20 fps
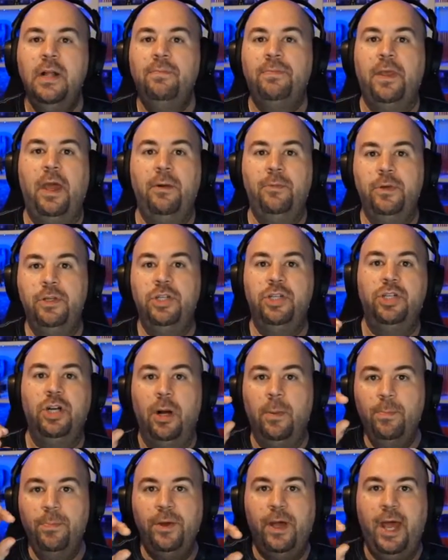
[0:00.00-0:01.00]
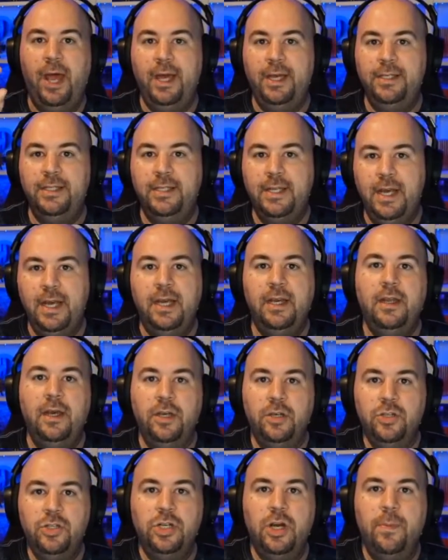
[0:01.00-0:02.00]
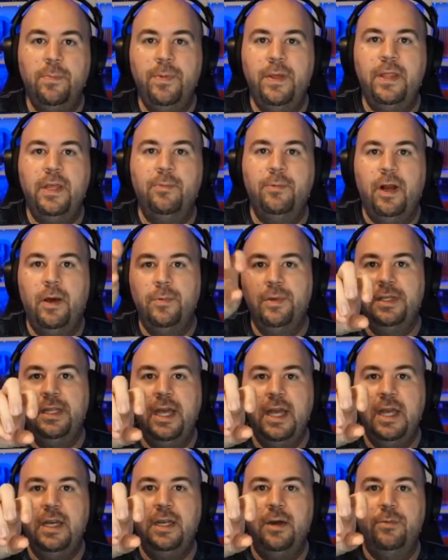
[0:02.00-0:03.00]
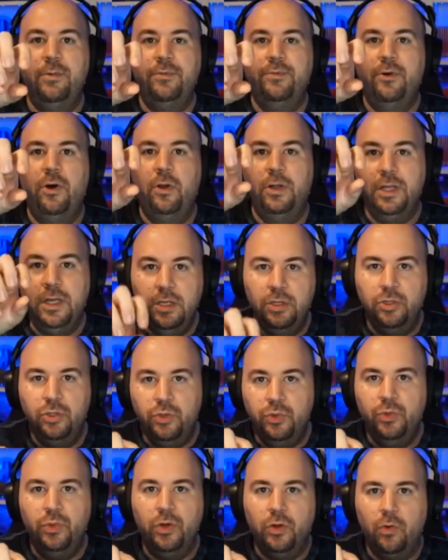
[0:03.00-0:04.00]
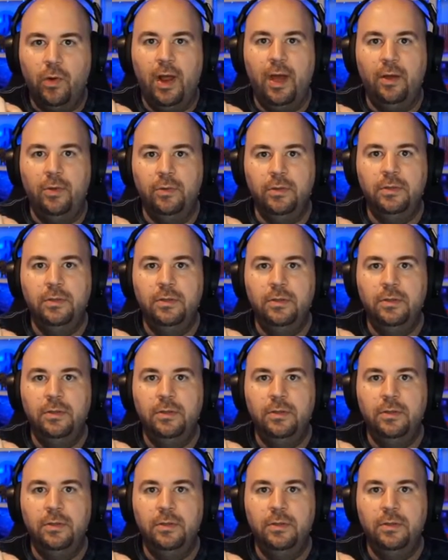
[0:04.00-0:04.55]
I would jump as Dan. I could jump, and then when I would land, I would fall into the ground,